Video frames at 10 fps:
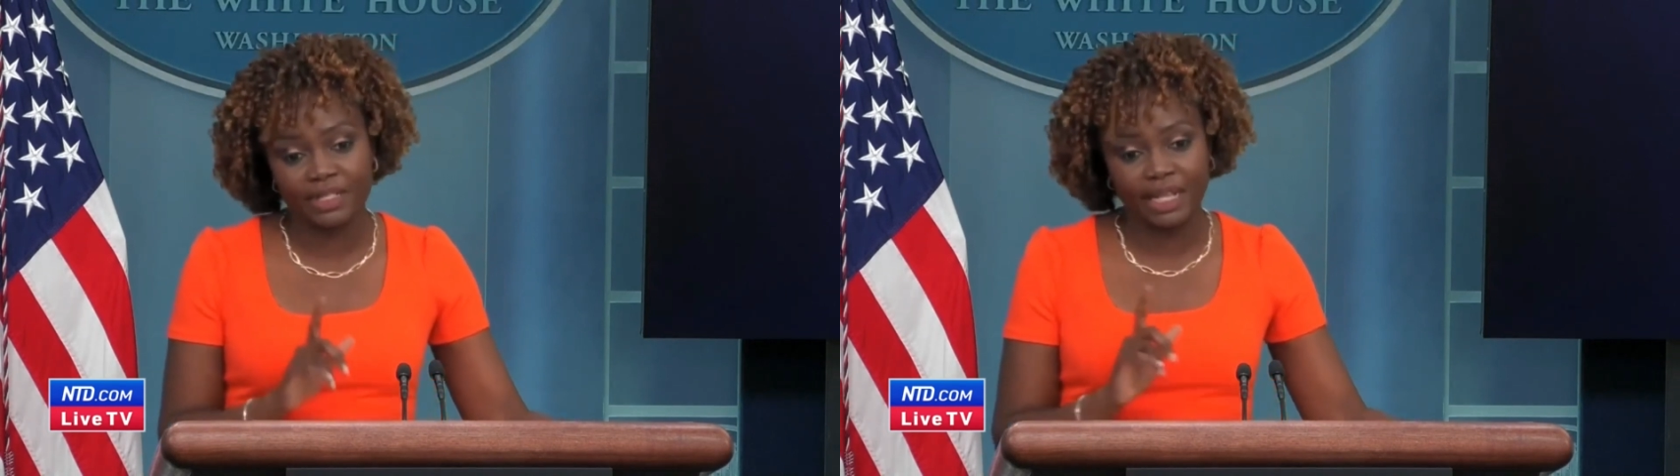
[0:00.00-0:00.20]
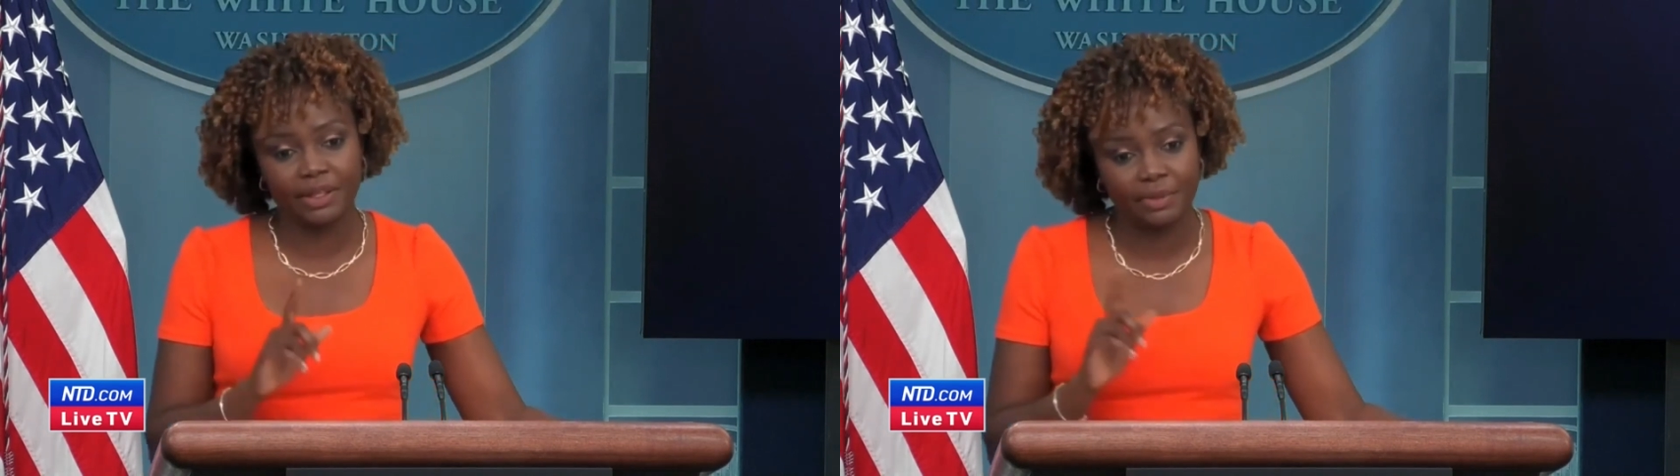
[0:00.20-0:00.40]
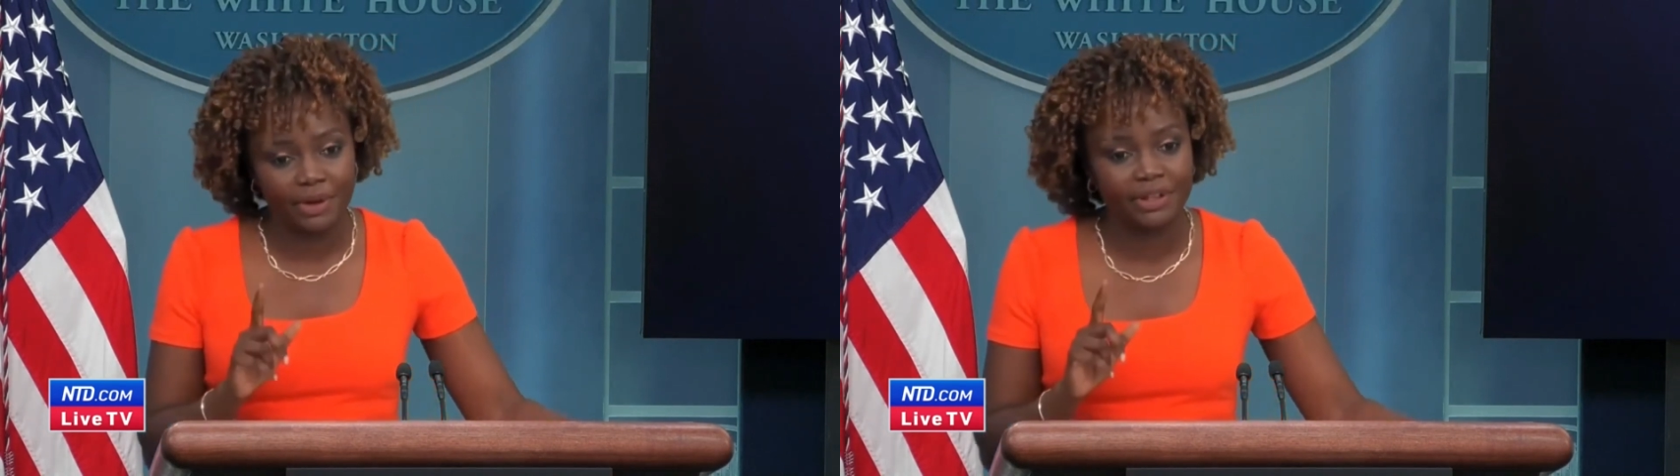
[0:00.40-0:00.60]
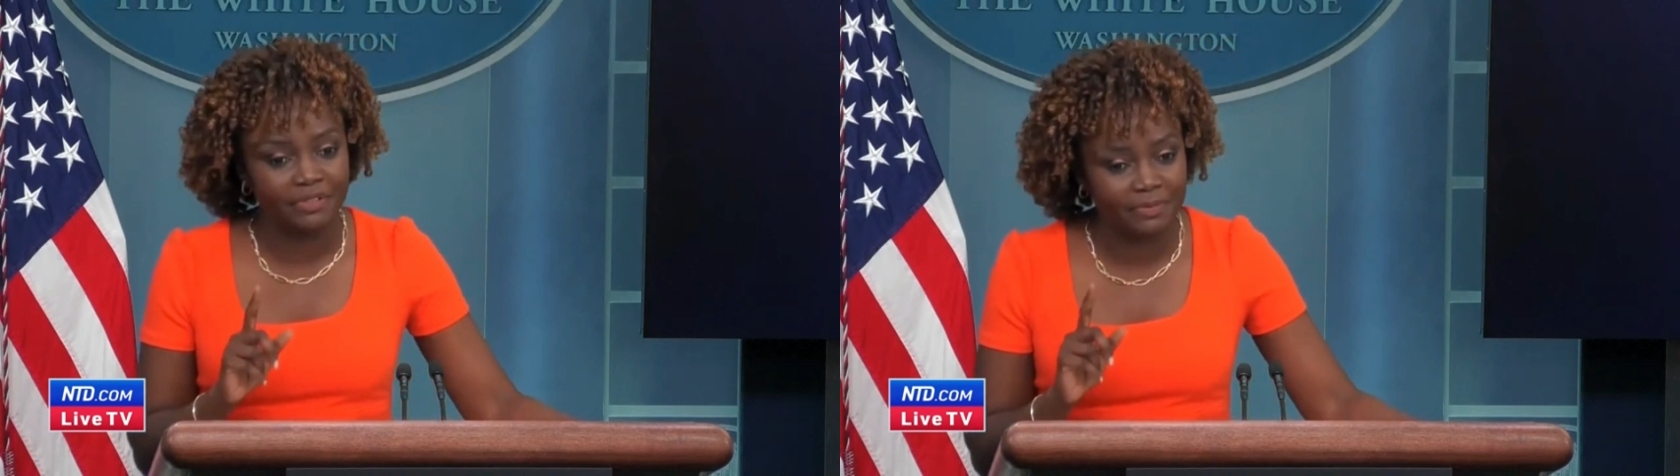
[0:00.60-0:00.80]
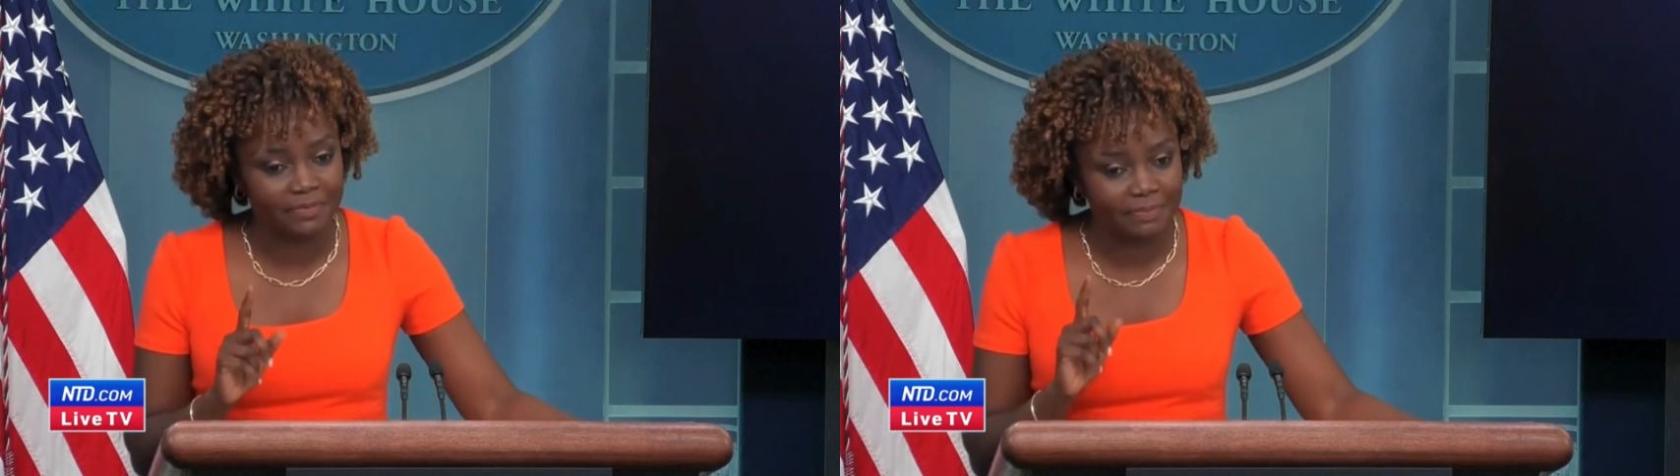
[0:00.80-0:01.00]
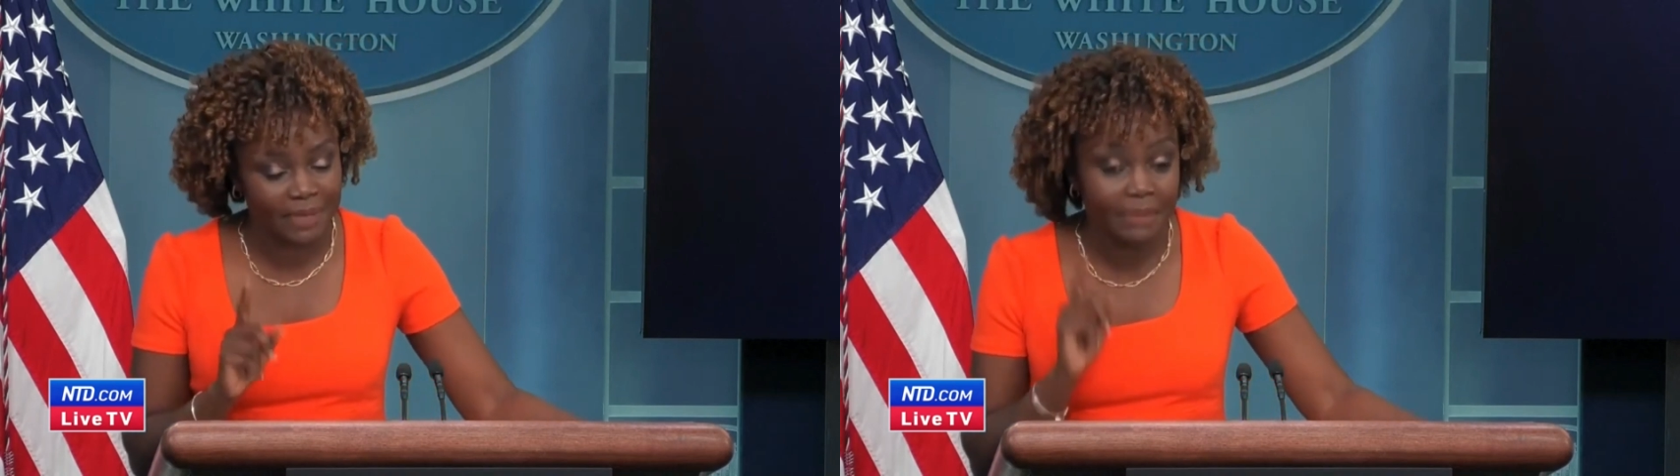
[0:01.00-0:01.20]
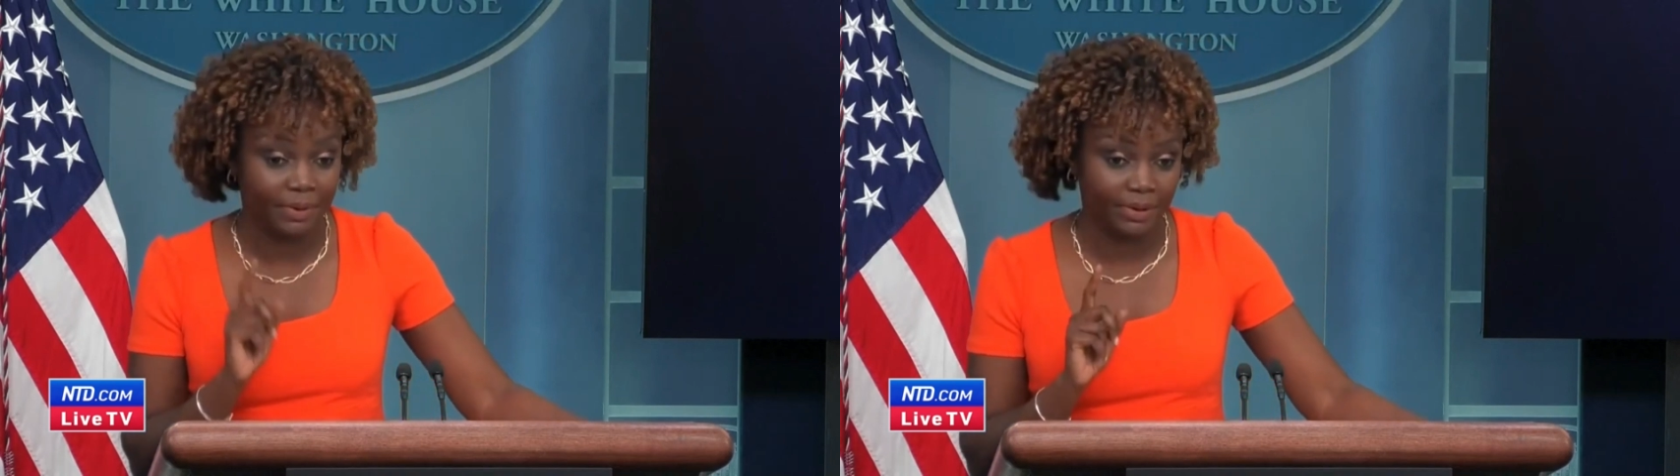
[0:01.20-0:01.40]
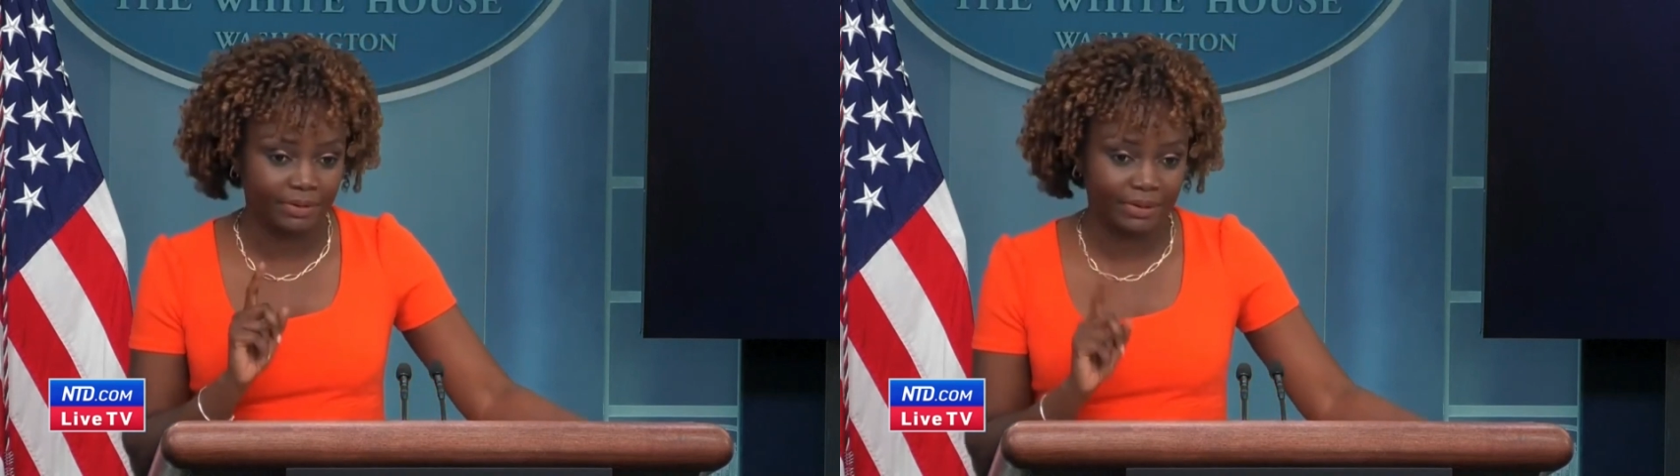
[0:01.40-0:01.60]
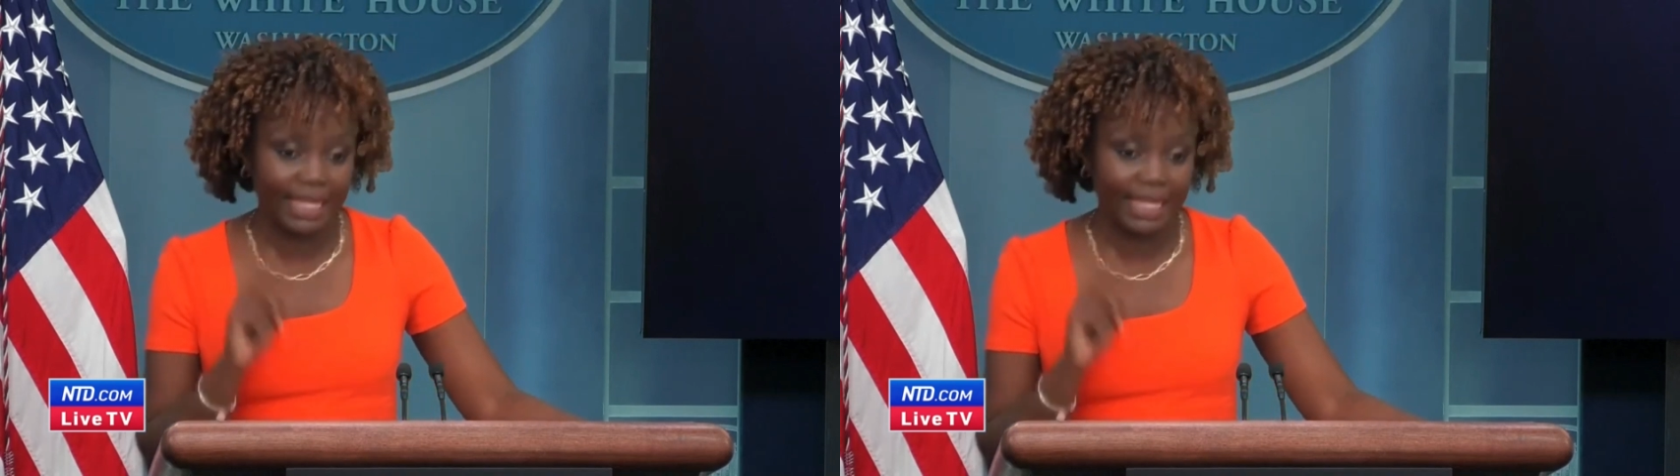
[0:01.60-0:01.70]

is that the American people,